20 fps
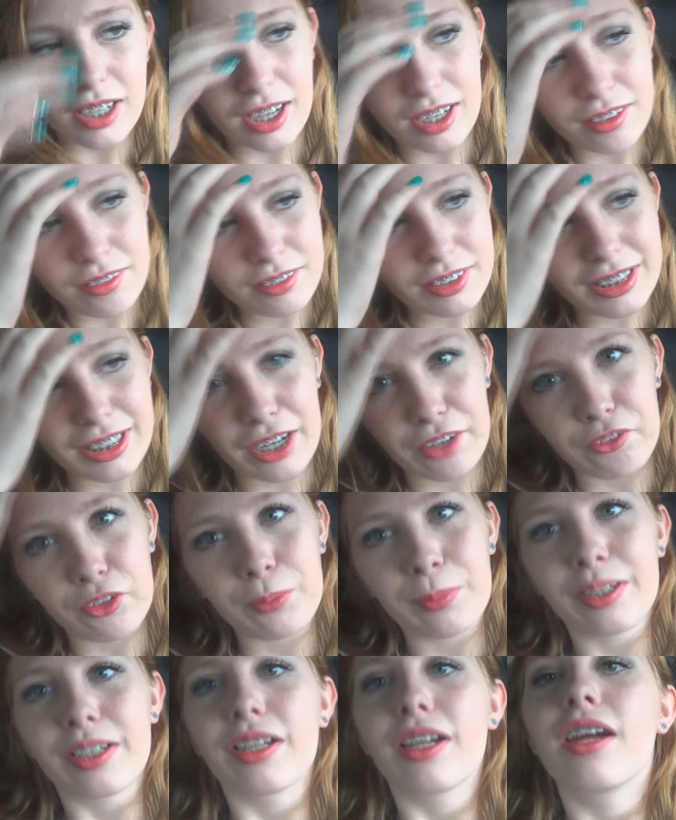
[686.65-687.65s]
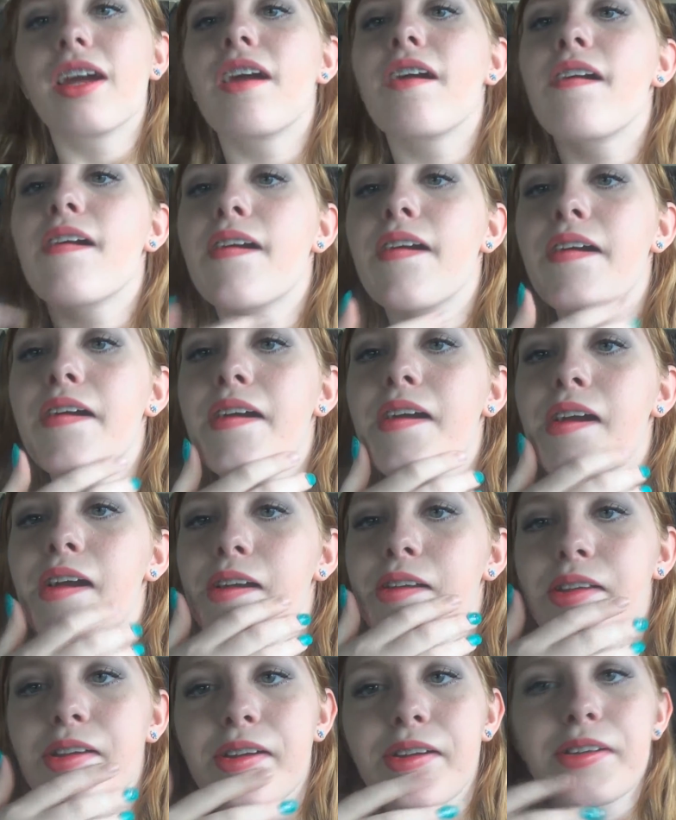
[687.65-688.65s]
I don't think everybody.
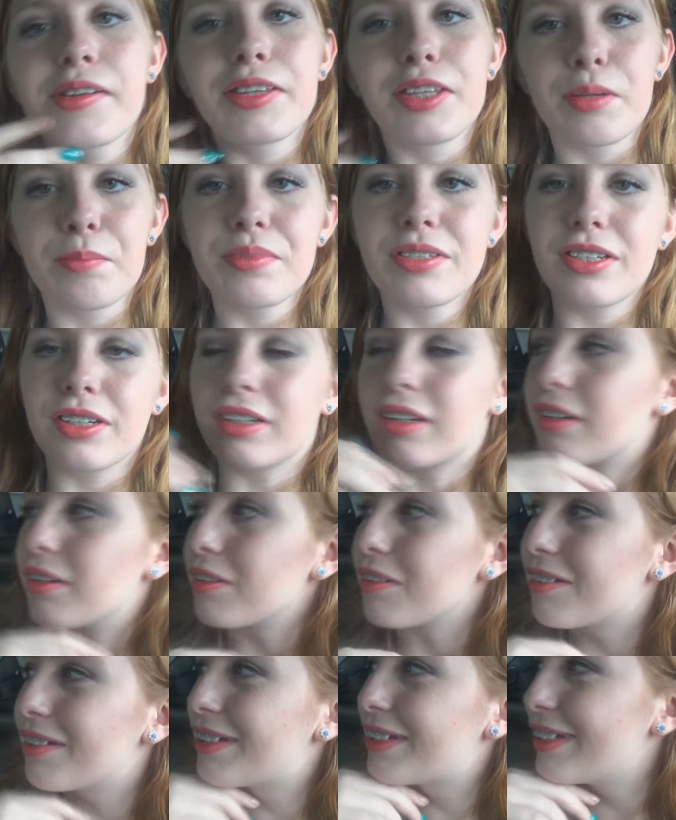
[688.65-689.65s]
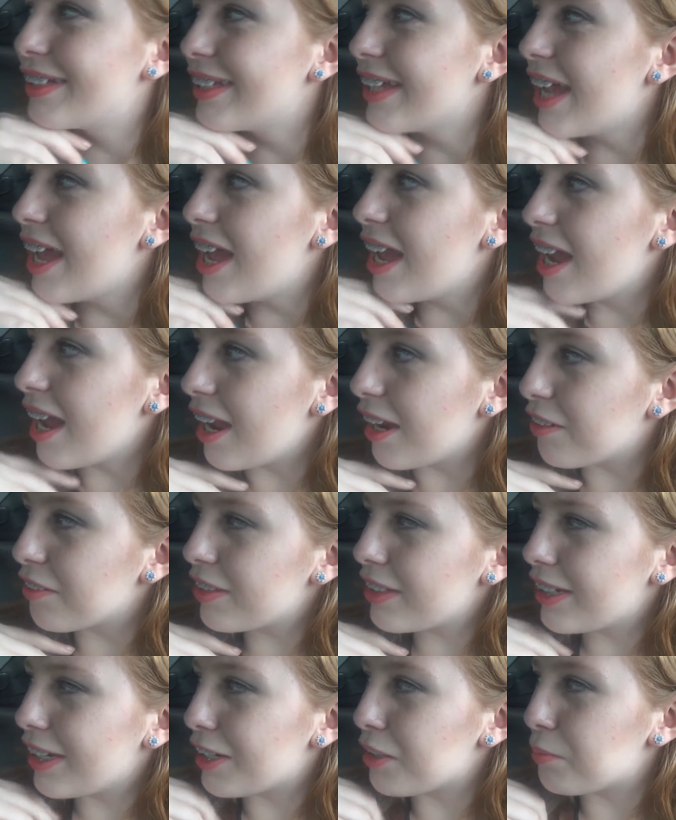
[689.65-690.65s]
I had lipstick on the shoe. I don't
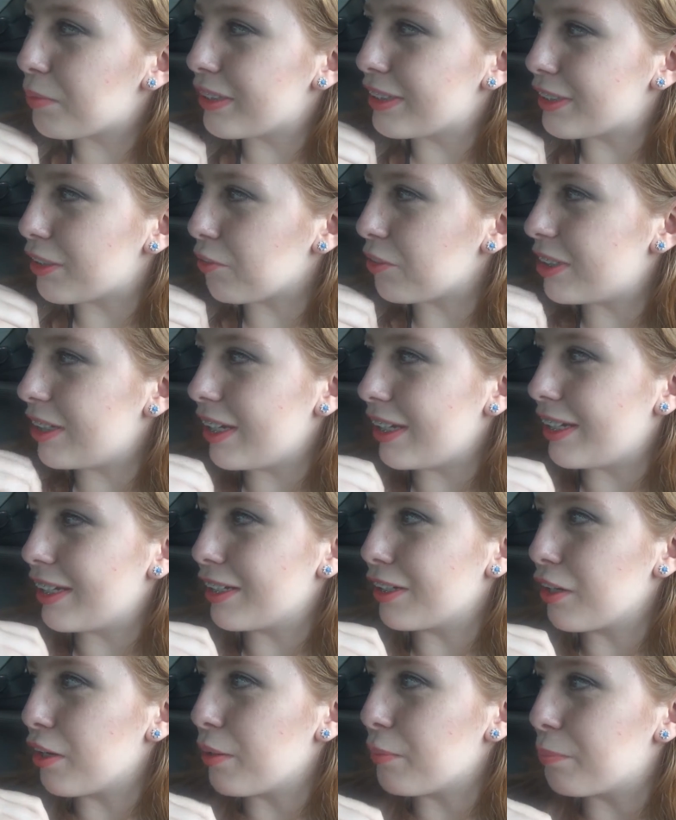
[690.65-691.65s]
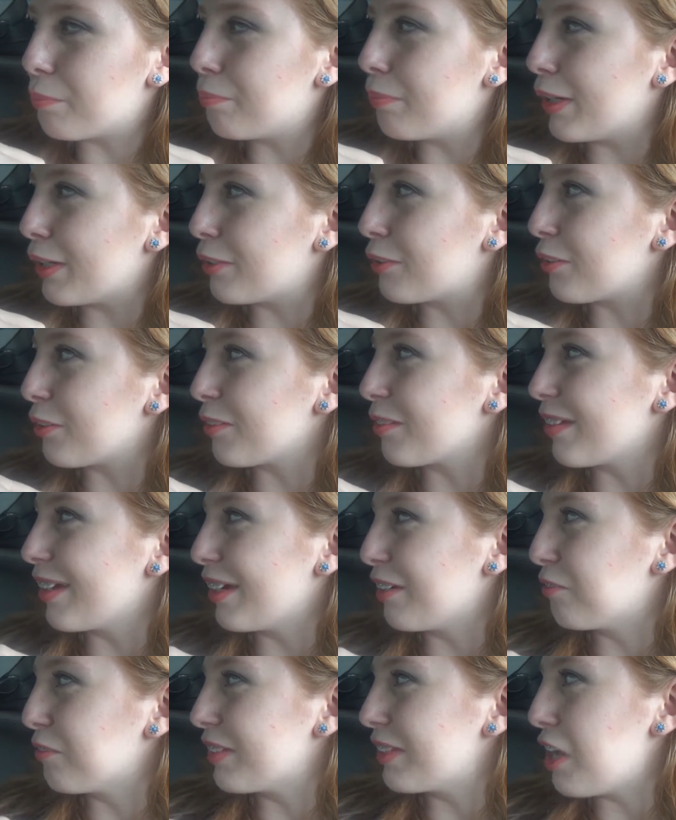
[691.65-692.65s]
think anybody's ever taken a picture
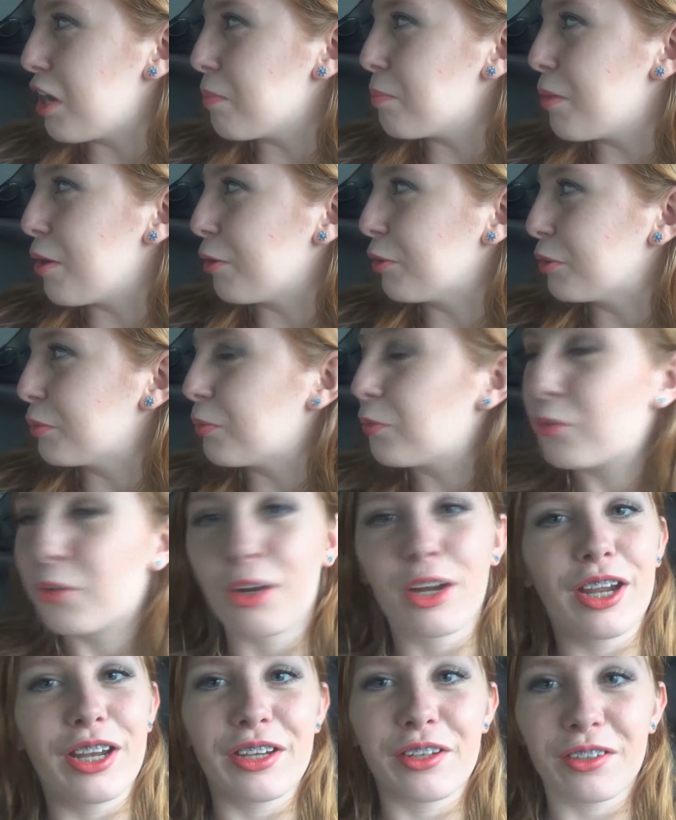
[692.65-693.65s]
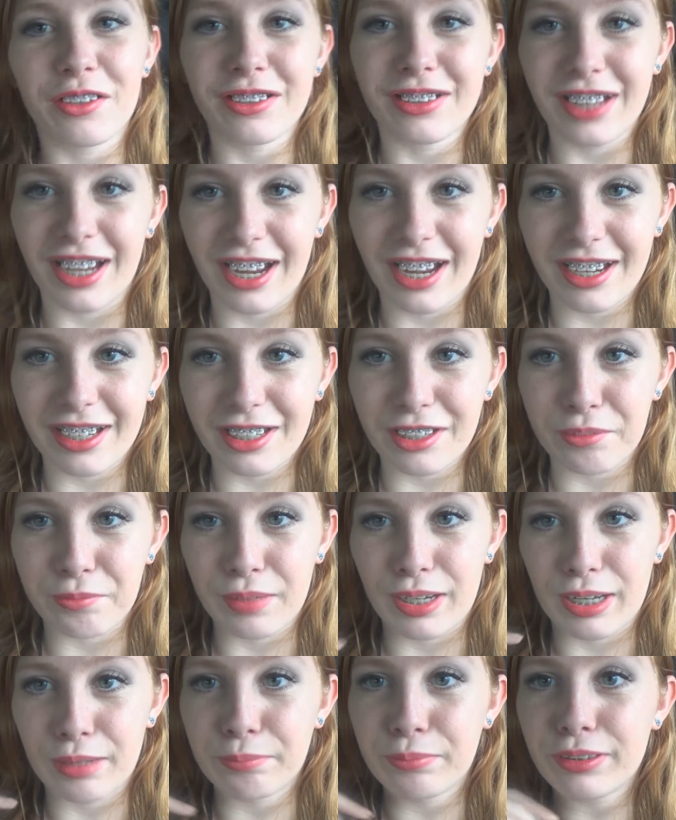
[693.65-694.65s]
like with that pose before. And her dad and
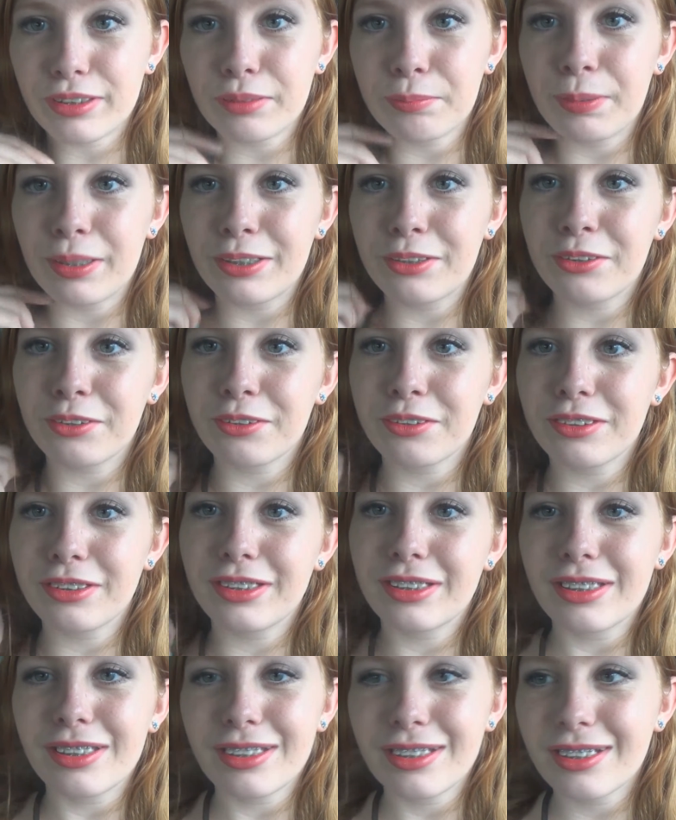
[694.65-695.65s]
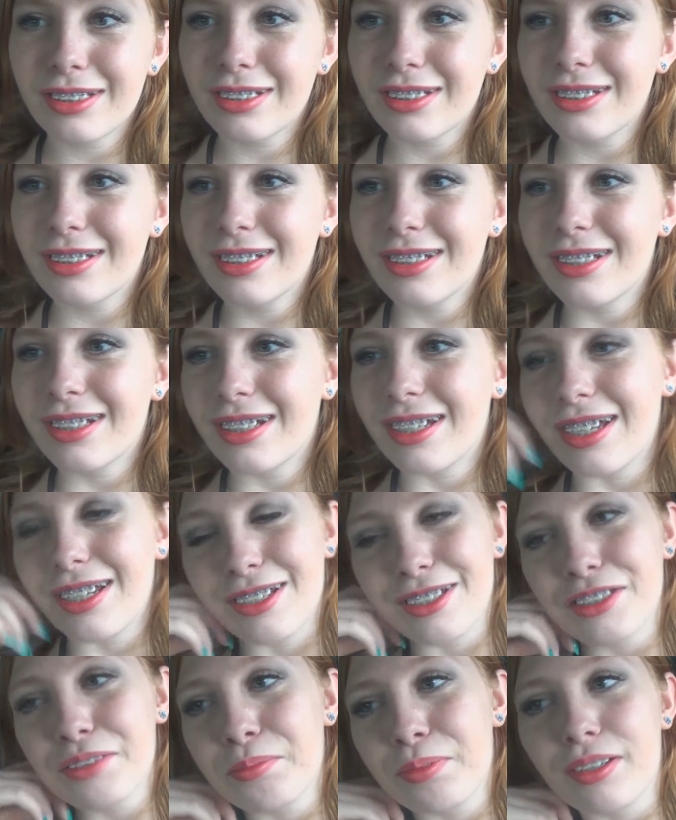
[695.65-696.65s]
mom took pictures.
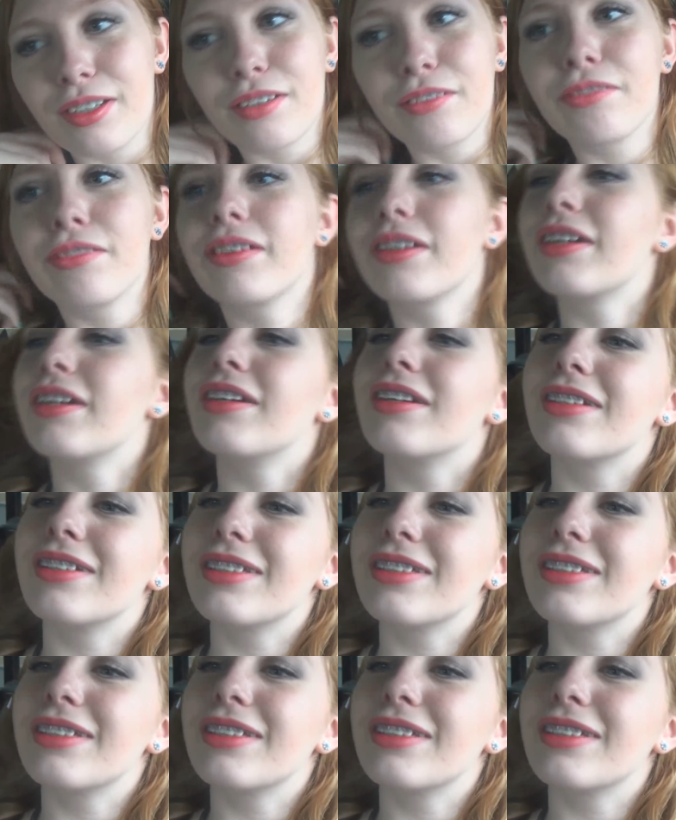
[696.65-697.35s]
It's pretty funny.